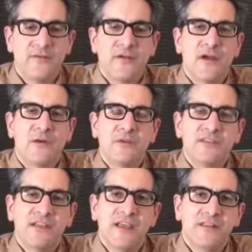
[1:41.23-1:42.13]
Well, we
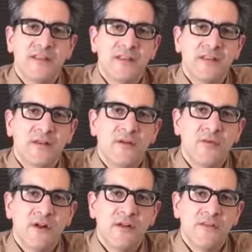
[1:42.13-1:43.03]
say that
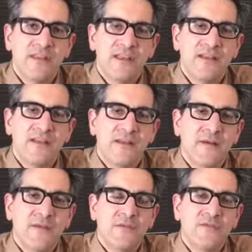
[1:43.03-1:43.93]
one of the
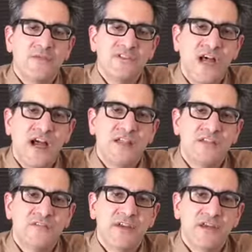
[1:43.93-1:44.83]
signs
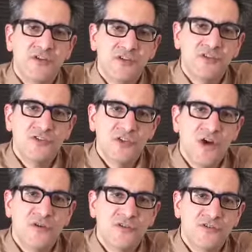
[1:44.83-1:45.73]
of a good,
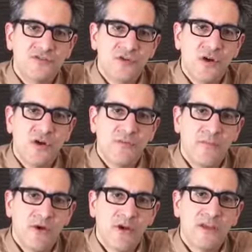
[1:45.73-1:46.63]
solid, strong
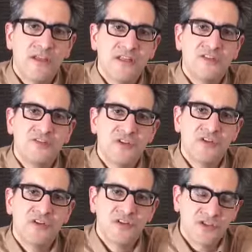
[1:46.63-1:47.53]
market is good
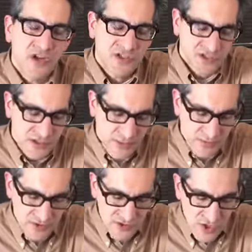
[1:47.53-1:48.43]
construction
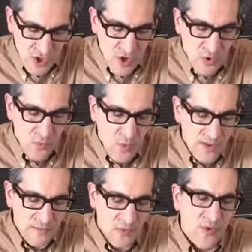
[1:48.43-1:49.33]
numbers.
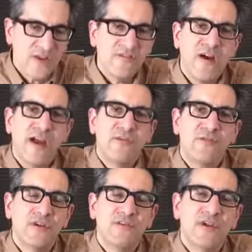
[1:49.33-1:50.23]

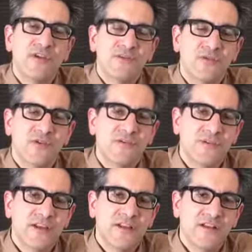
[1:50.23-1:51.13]
1.53 million square
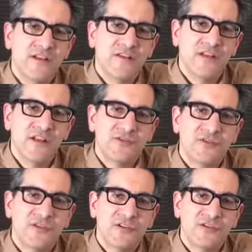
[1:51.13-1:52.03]
feet of
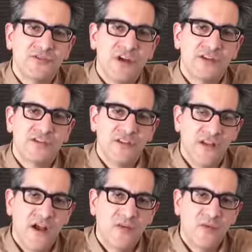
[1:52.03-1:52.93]
industrial construction
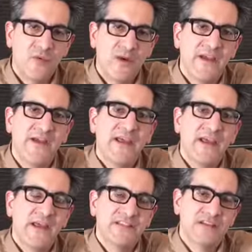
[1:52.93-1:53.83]
underway
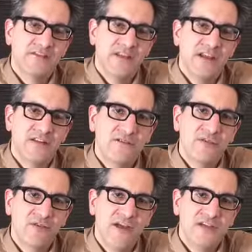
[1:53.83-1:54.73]
as of the end of
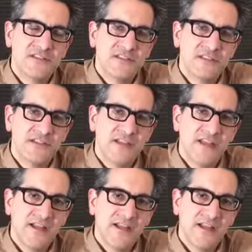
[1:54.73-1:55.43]
2016.